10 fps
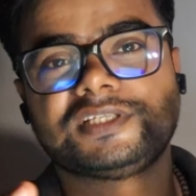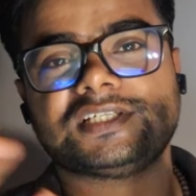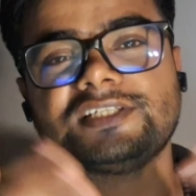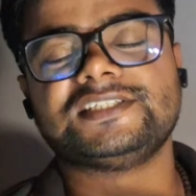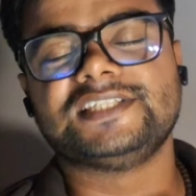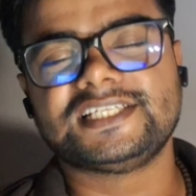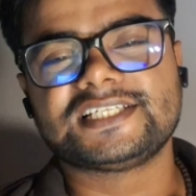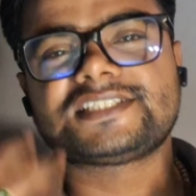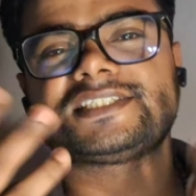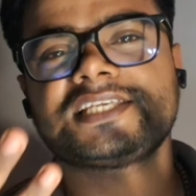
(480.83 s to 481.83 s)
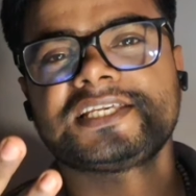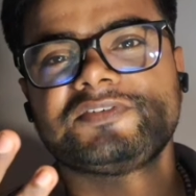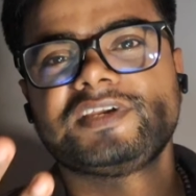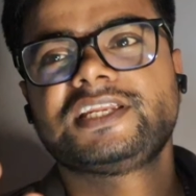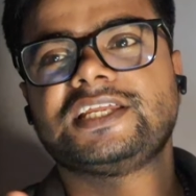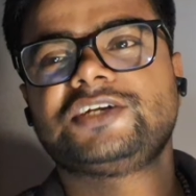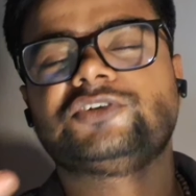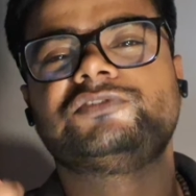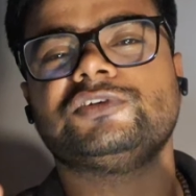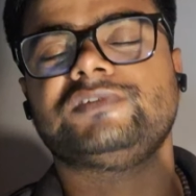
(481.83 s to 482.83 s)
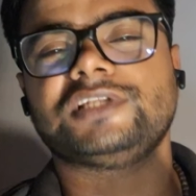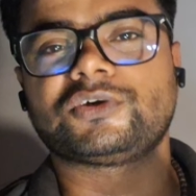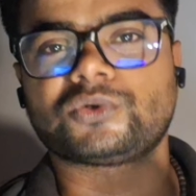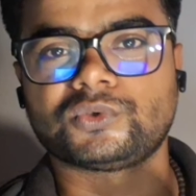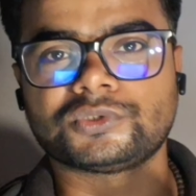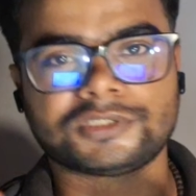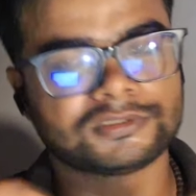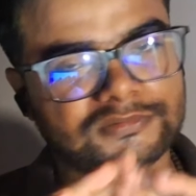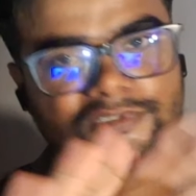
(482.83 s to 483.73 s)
And they just say, "We are here to fulfill our oath."